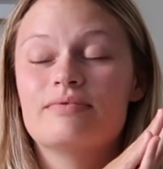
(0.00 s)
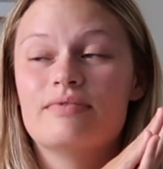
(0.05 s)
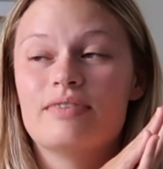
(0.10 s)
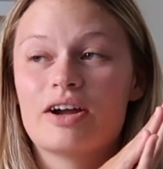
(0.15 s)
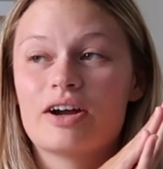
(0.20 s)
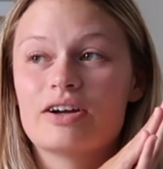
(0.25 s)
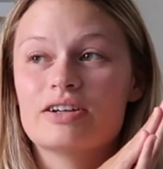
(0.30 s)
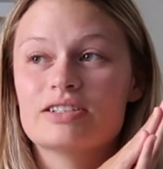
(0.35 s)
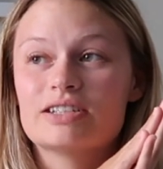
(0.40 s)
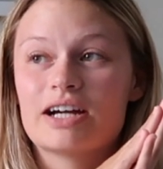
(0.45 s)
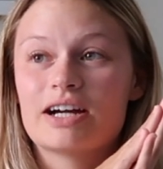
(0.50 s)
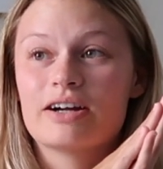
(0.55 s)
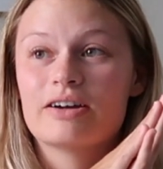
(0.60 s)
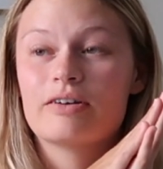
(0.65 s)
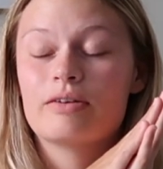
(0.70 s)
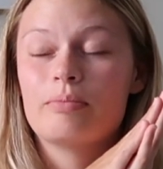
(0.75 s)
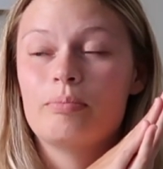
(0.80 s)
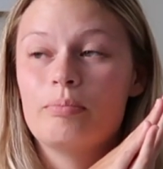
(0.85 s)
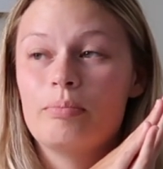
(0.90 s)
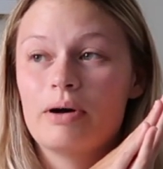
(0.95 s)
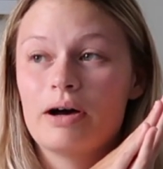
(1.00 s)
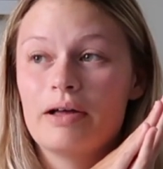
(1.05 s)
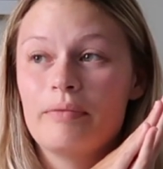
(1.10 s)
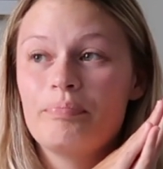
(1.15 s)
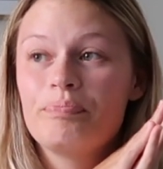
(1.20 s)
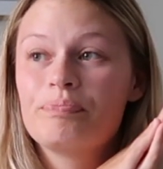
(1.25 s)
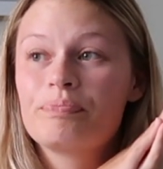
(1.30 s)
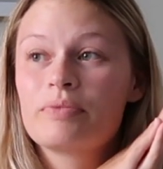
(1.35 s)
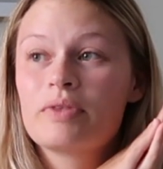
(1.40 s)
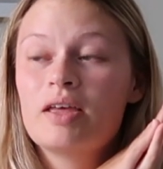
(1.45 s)
very tired, but
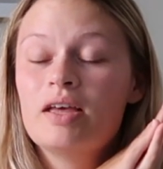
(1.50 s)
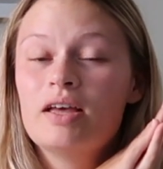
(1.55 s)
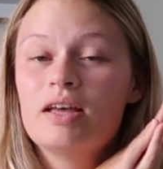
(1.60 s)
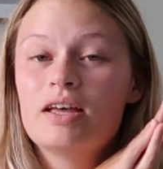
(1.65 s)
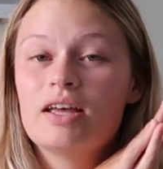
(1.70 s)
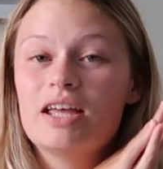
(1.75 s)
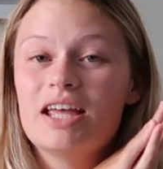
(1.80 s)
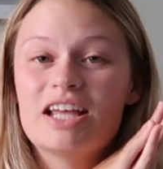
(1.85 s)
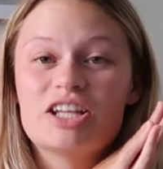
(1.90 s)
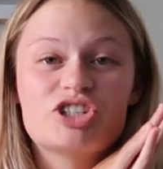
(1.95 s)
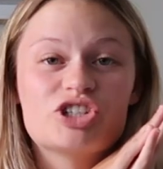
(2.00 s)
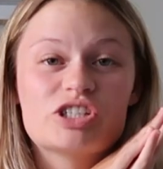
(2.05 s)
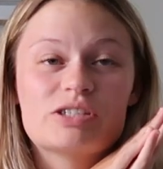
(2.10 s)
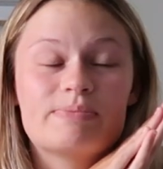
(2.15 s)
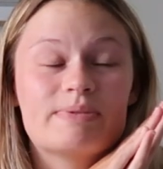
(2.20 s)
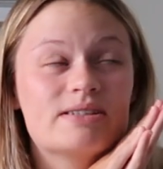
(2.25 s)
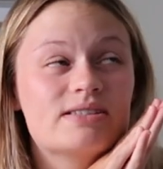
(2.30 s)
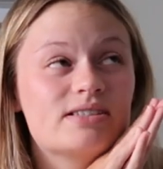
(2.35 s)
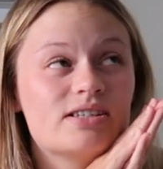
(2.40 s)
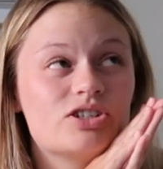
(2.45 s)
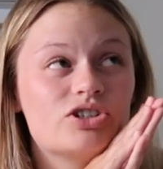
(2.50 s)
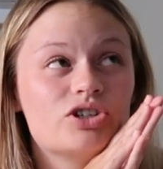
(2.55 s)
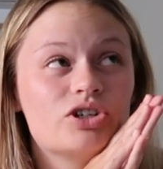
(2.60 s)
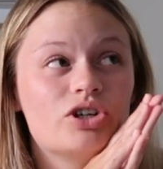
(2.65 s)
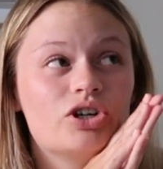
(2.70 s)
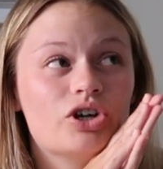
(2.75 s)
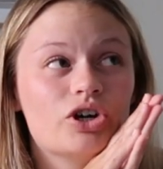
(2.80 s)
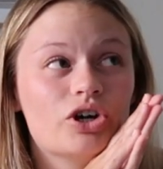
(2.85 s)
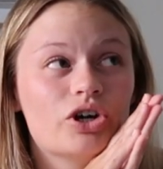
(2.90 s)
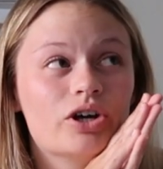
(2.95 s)
it's just been such a
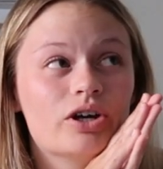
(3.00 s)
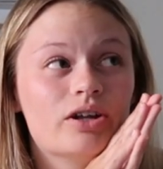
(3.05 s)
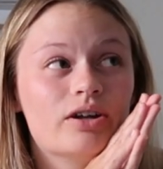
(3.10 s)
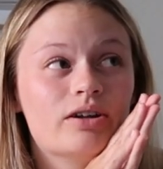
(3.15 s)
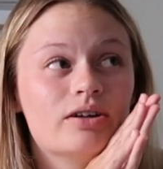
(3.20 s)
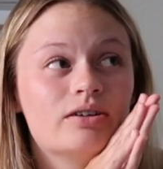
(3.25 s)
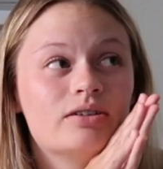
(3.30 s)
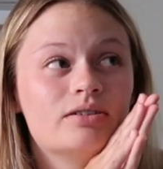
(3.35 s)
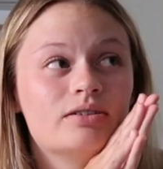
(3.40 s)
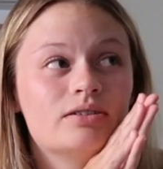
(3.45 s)
good